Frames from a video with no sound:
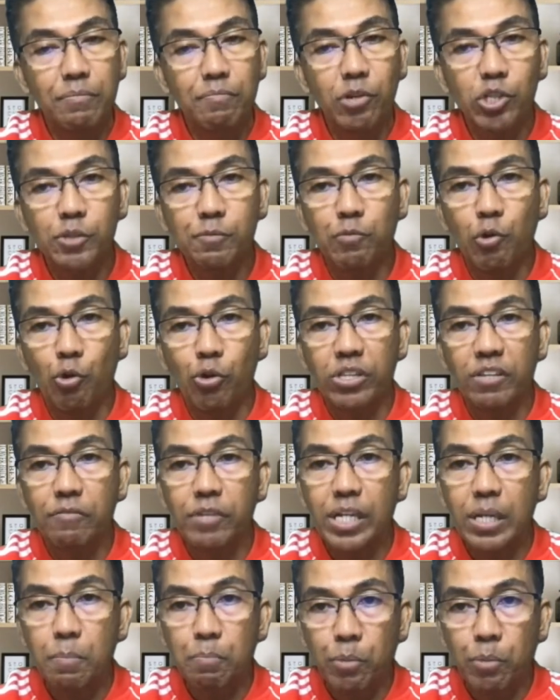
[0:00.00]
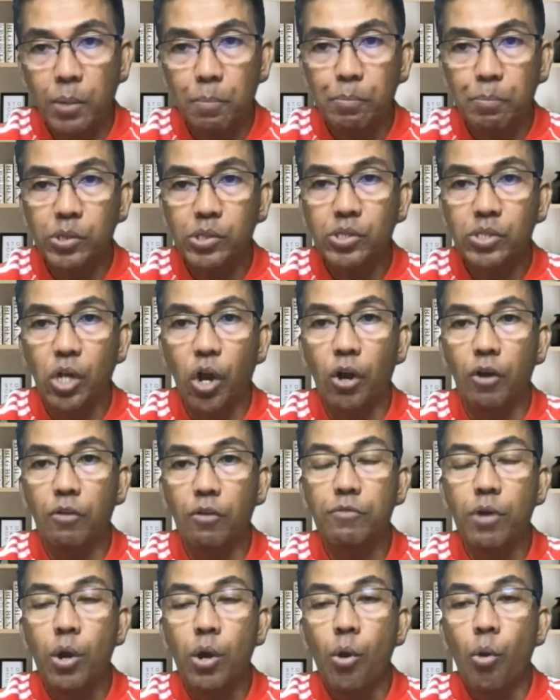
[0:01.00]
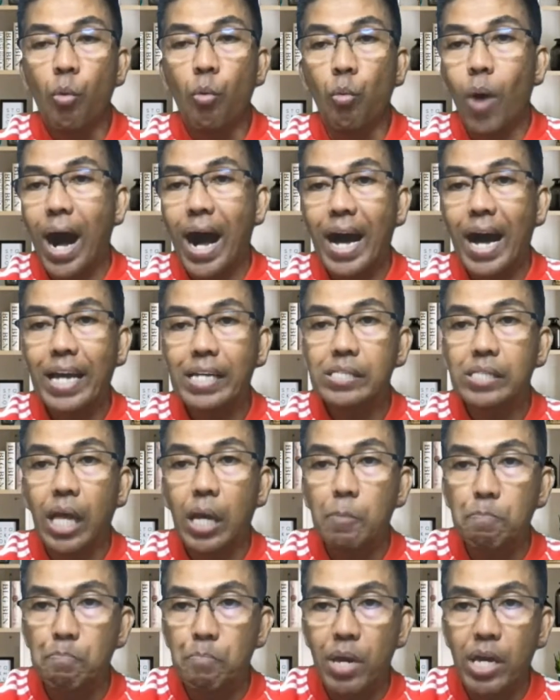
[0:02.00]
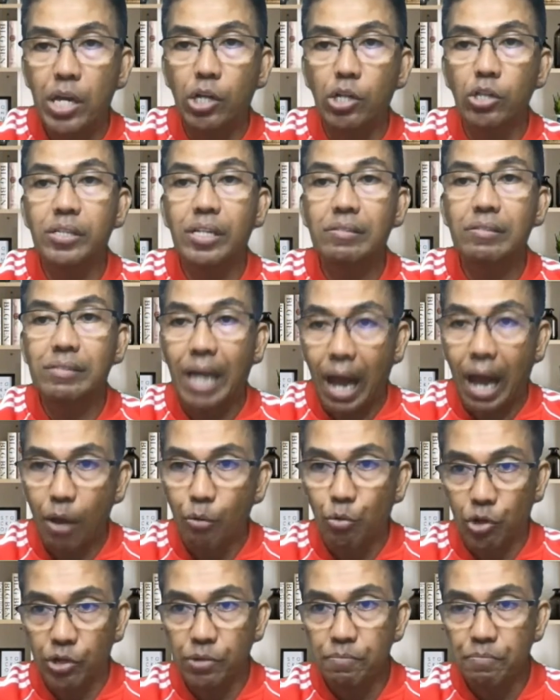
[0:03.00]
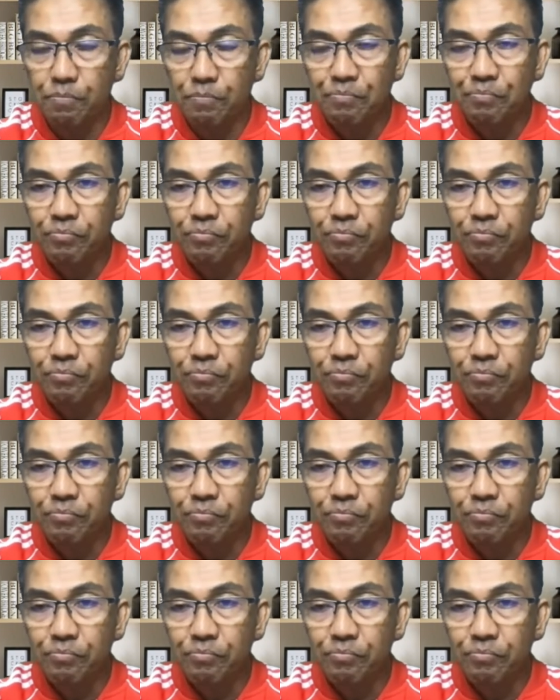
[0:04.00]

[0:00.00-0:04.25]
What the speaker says: verse 4, the very purpose of why they build the tower.